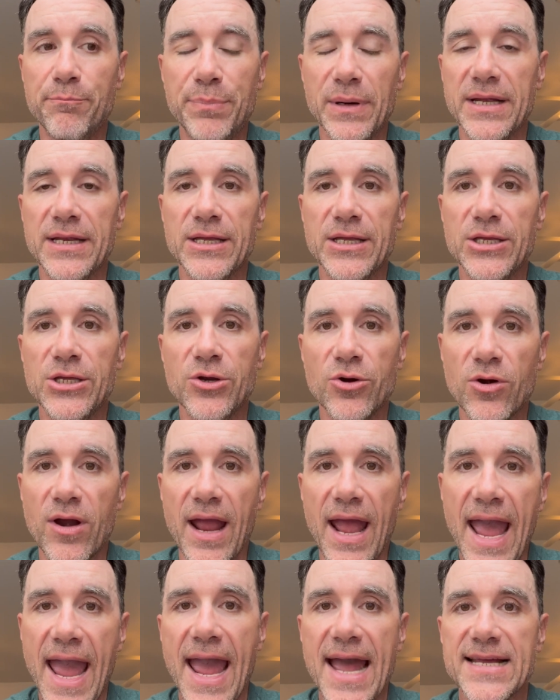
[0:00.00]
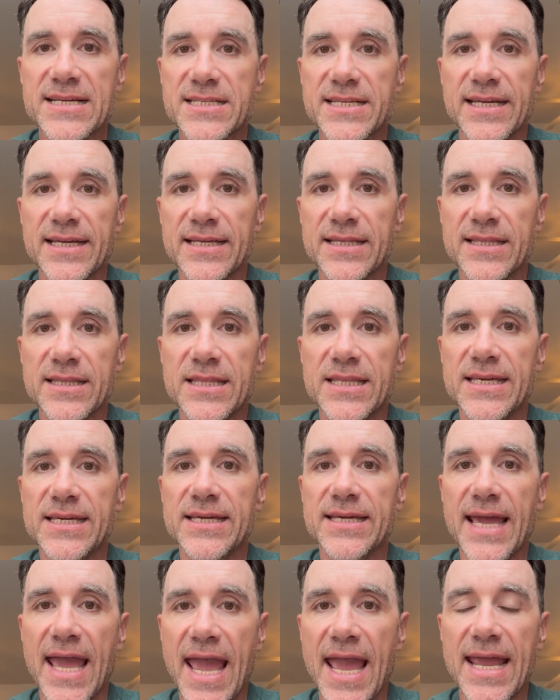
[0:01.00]
but you're asking
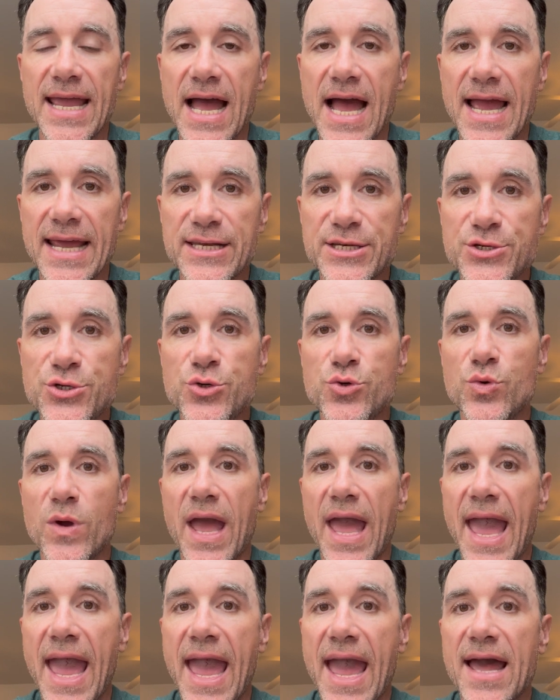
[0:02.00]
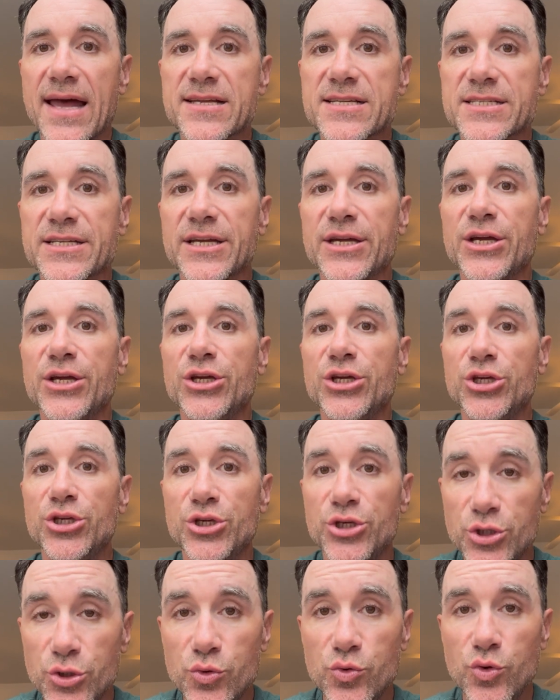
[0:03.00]
the AI to ask
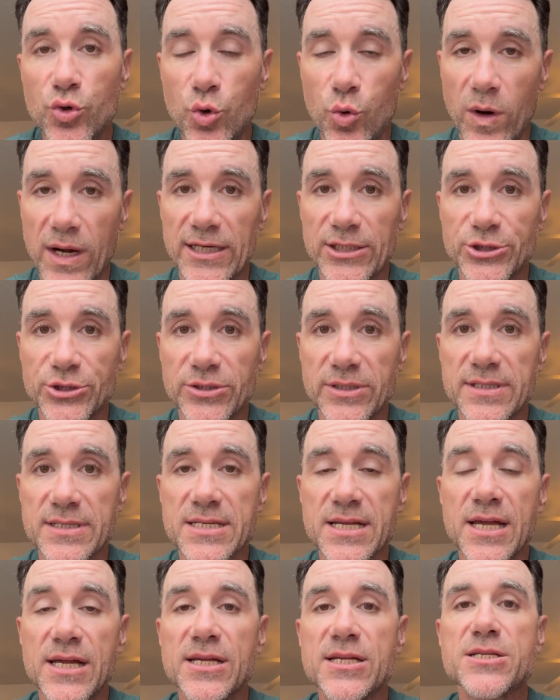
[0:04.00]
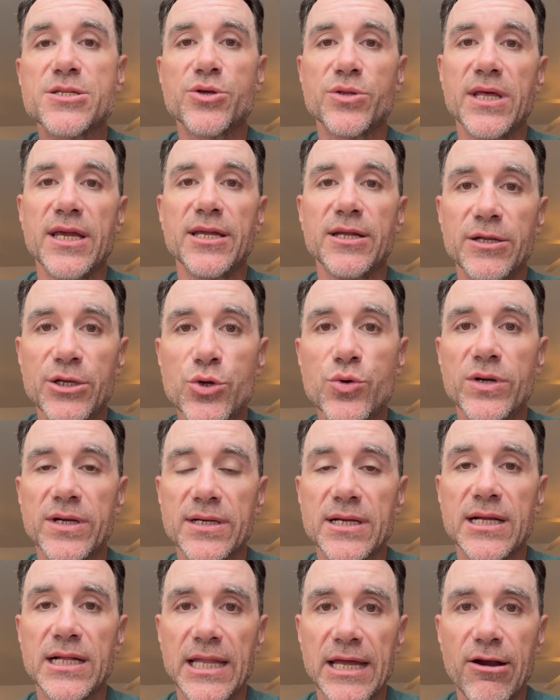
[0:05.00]
you questions so that you
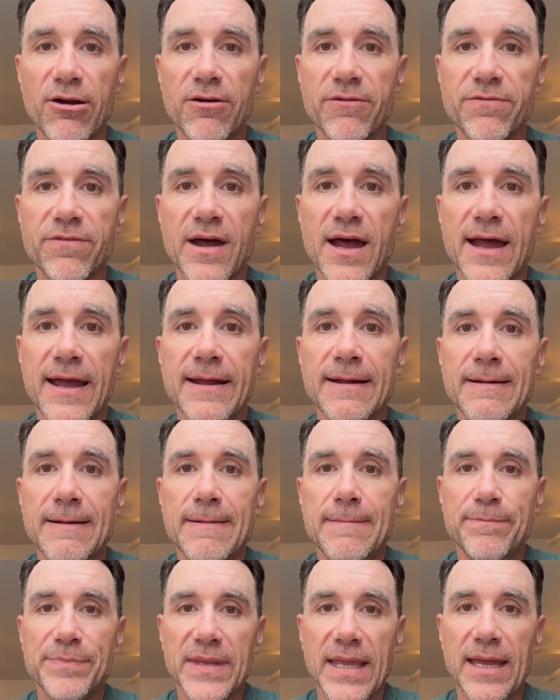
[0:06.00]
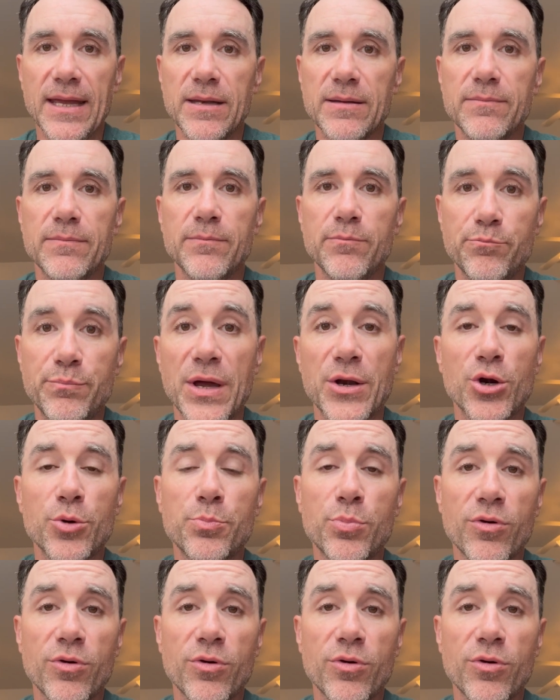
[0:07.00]
can clarify and better